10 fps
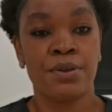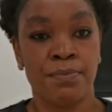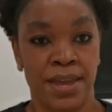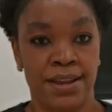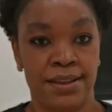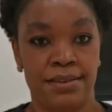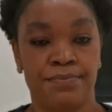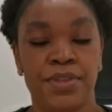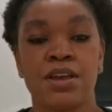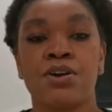
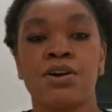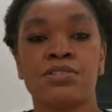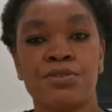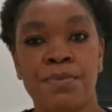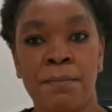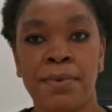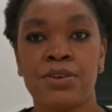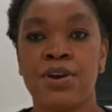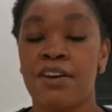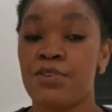badly. Because remember,
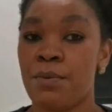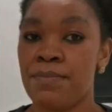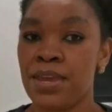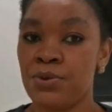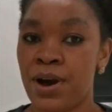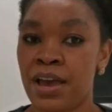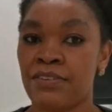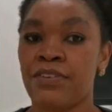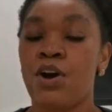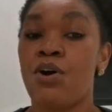you have your
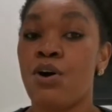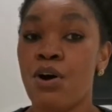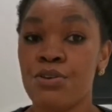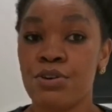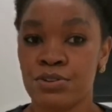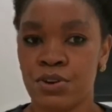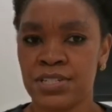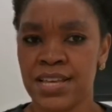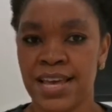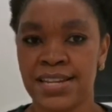midwife or your
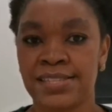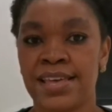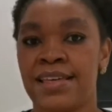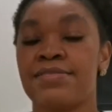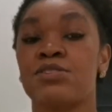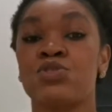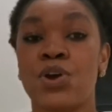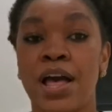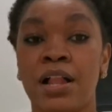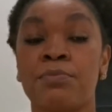doctor that is there to
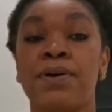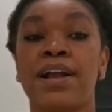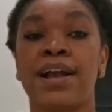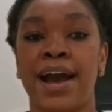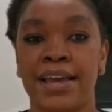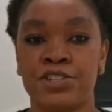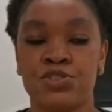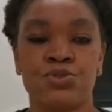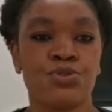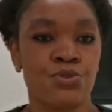help guide
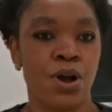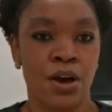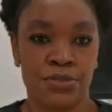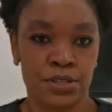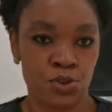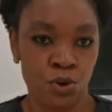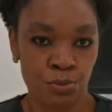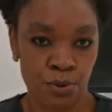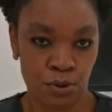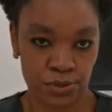you throughout this
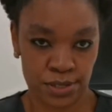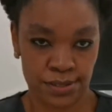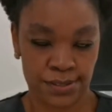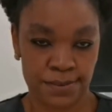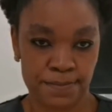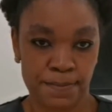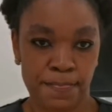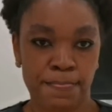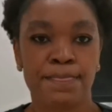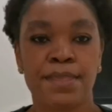whole process.
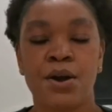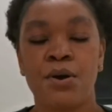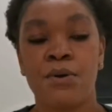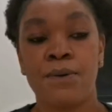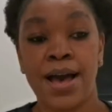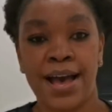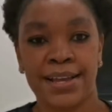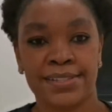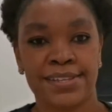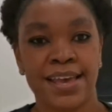All right.